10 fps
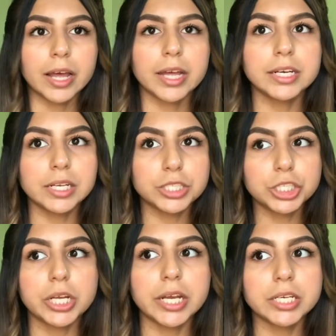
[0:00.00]

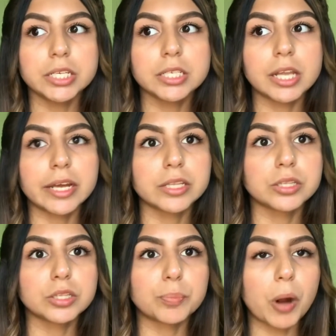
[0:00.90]
initiated like
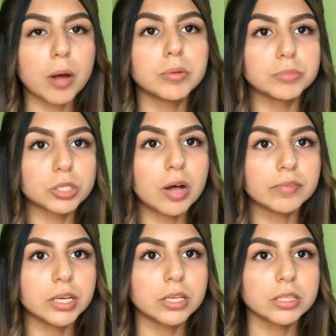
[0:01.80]
the problem
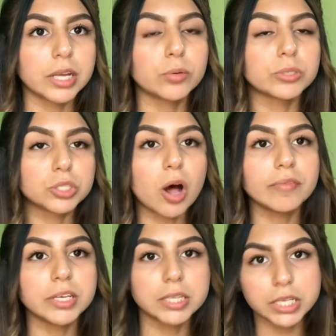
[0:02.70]
solving, like
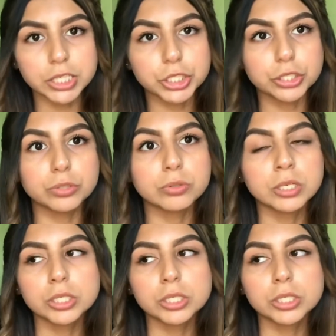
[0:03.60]
resolving the issue.